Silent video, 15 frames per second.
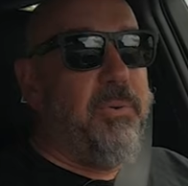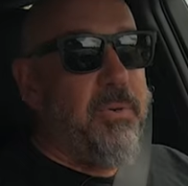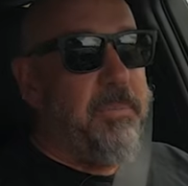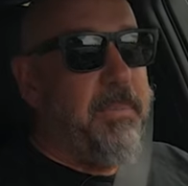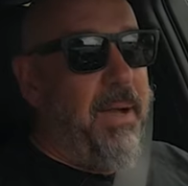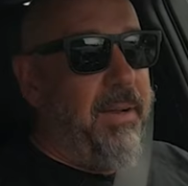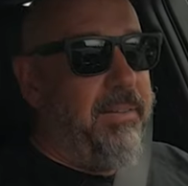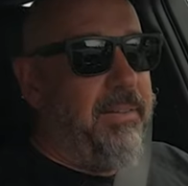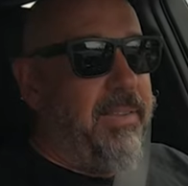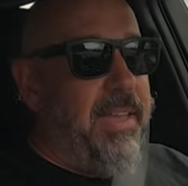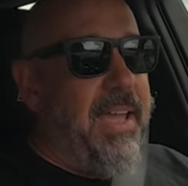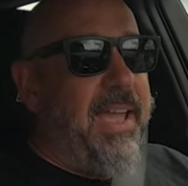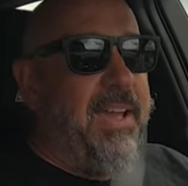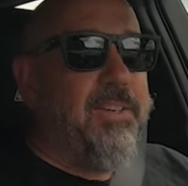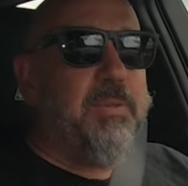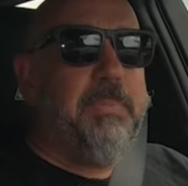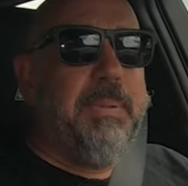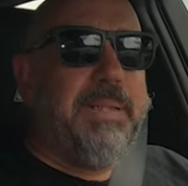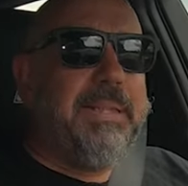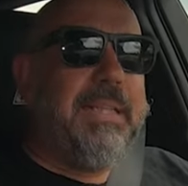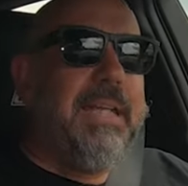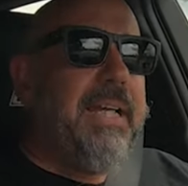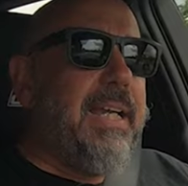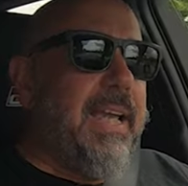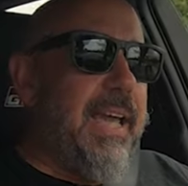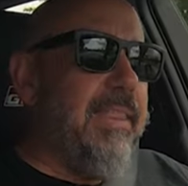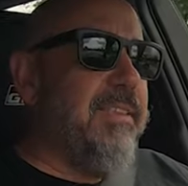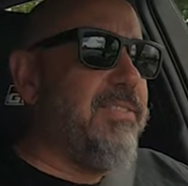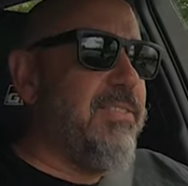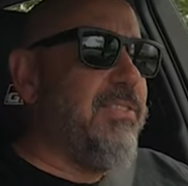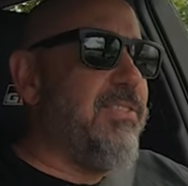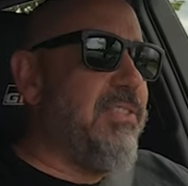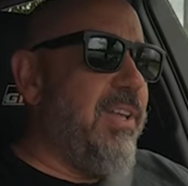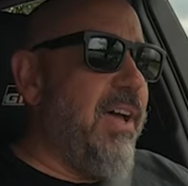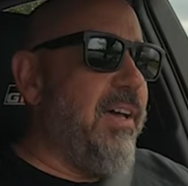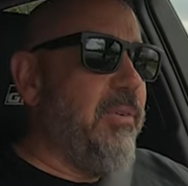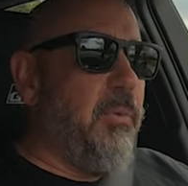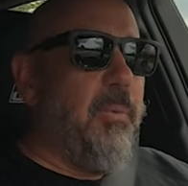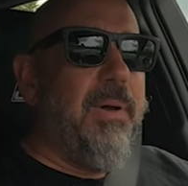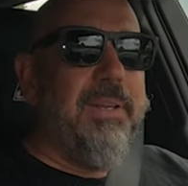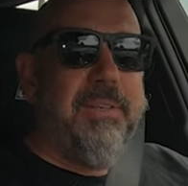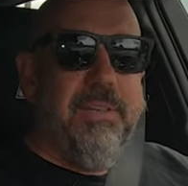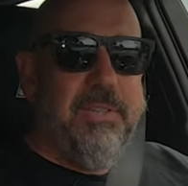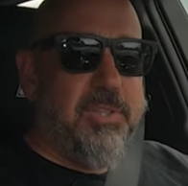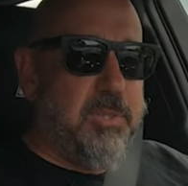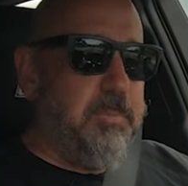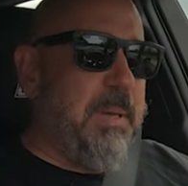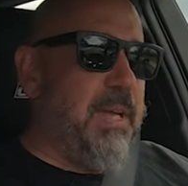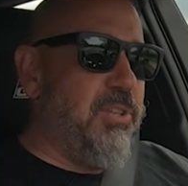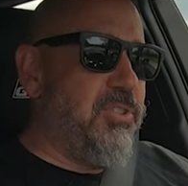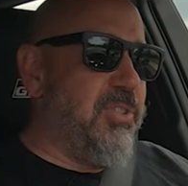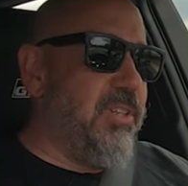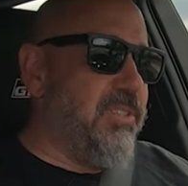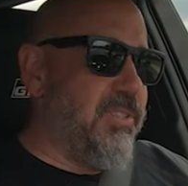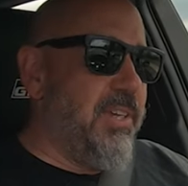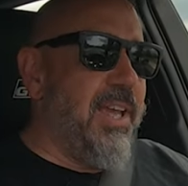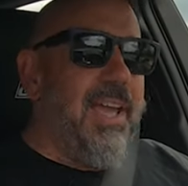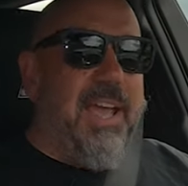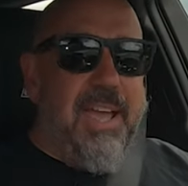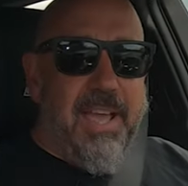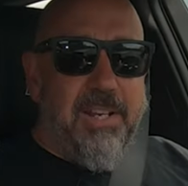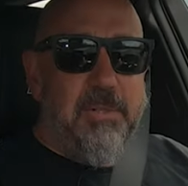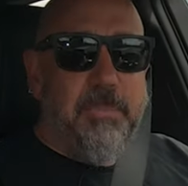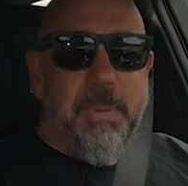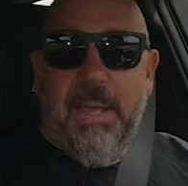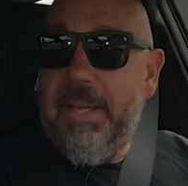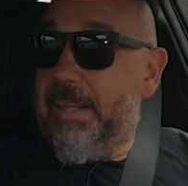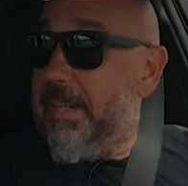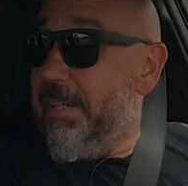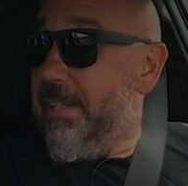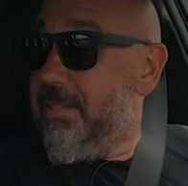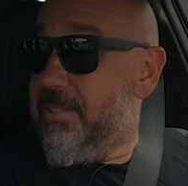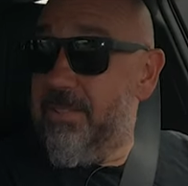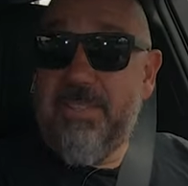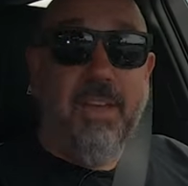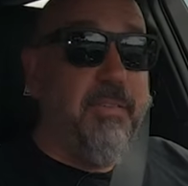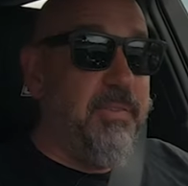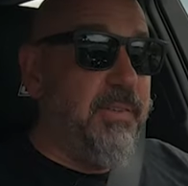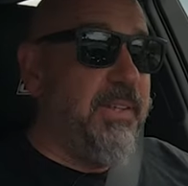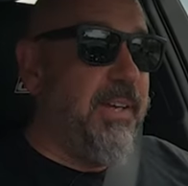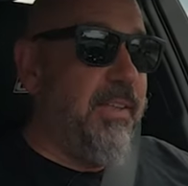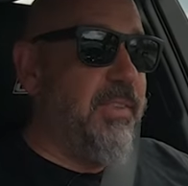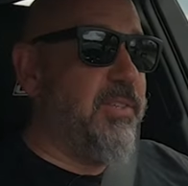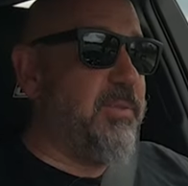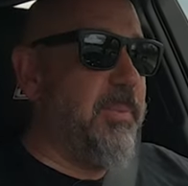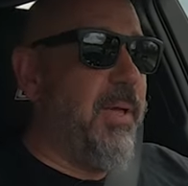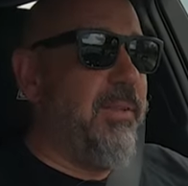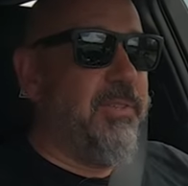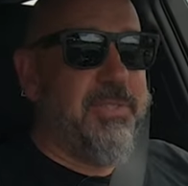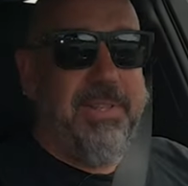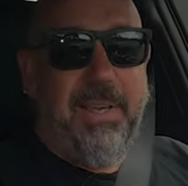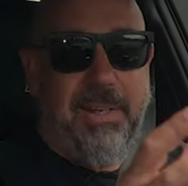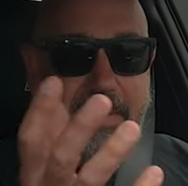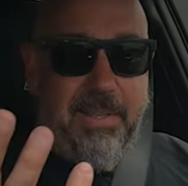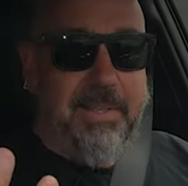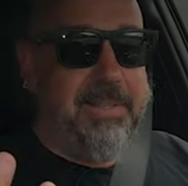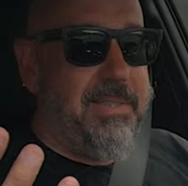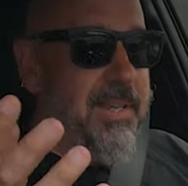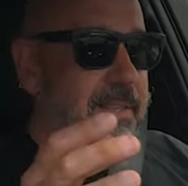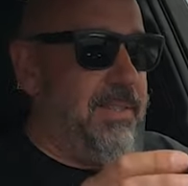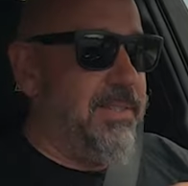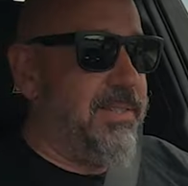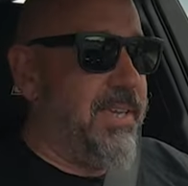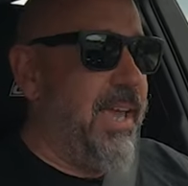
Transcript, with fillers: of room under the hatch, but yeah, this is not one spacious hatchback. It's definitely on the smaller side inside this